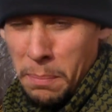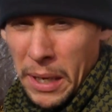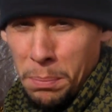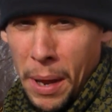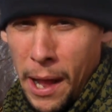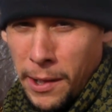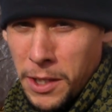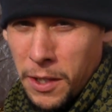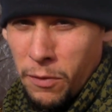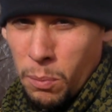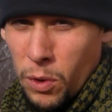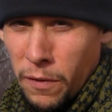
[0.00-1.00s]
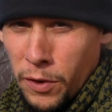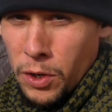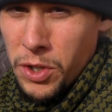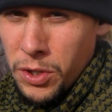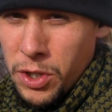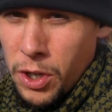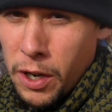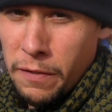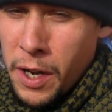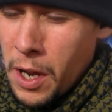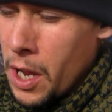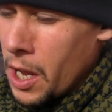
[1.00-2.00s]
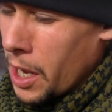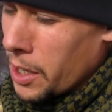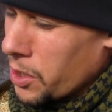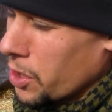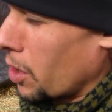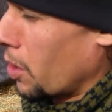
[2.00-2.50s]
buying big pallets of them were first serve. And